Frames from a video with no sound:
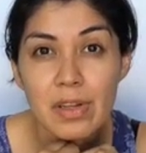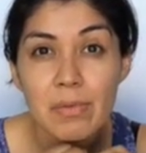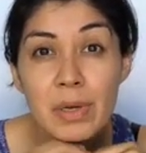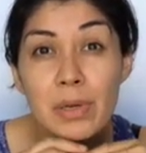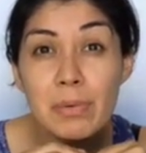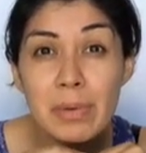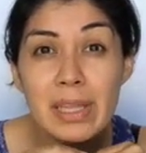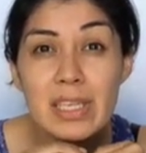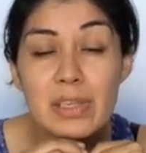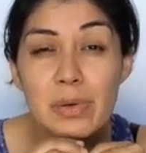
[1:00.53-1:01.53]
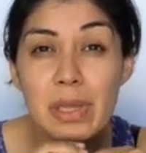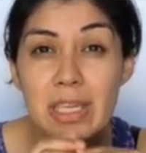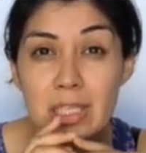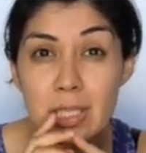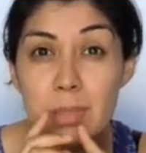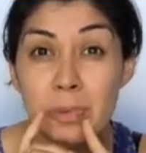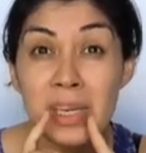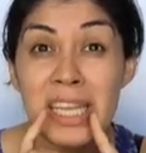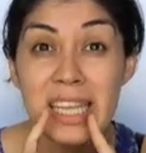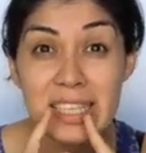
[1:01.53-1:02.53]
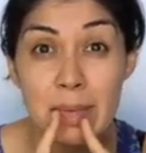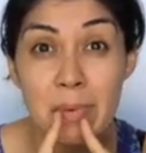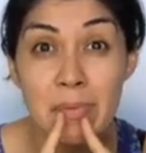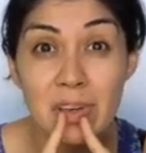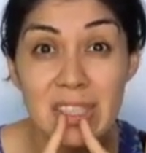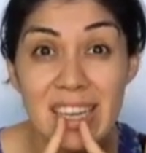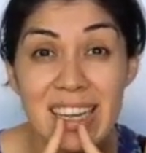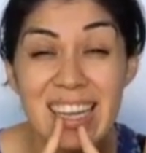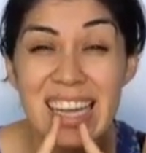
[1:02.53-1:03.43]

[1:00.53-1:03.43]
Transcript: What you're really doing is just putting the tip of your tongue